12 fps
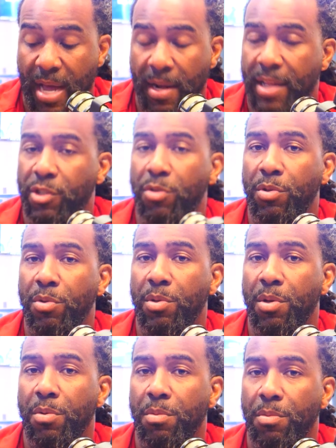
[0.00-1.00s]
let you do
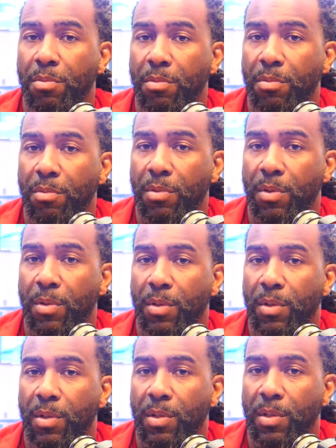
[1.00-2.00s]
you.
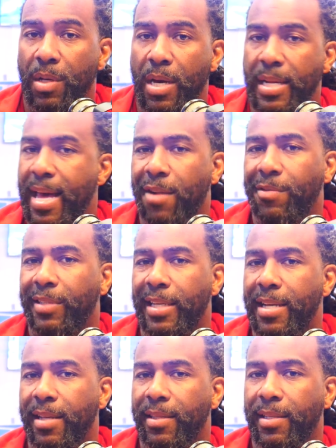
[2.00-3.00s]
And I don't say
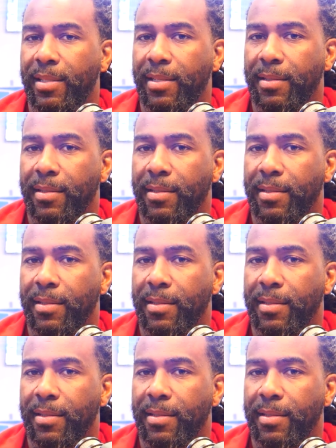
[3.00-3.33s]
nothing.